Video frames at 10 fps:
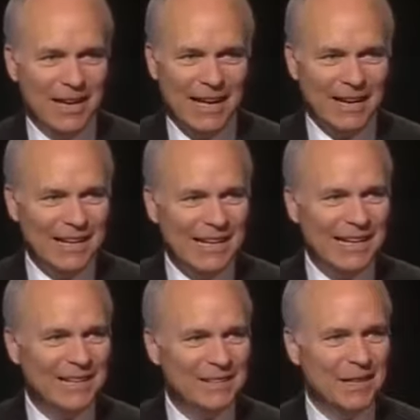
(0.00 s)
not how did he
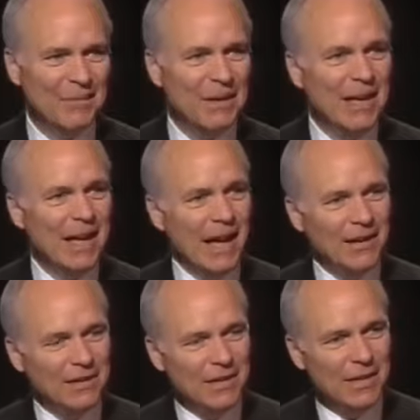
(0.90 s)
get his name. How
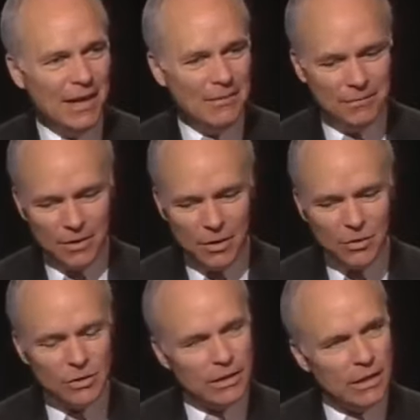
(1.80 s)
did the name the
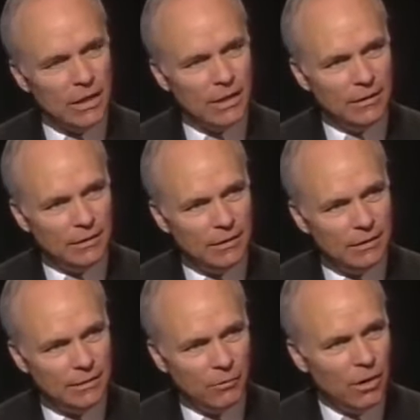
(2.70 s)
Uzi gun?
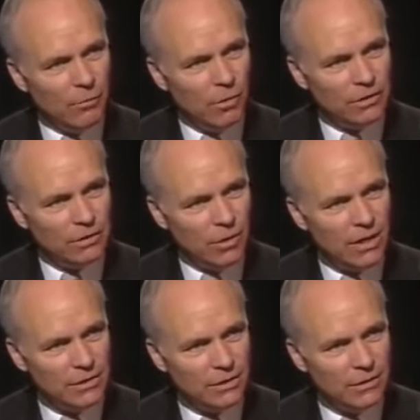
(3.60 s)
And what was it? What
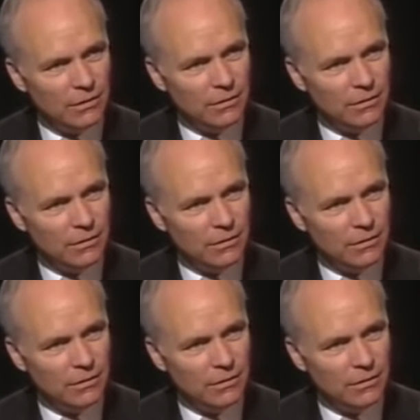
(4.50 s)
is it?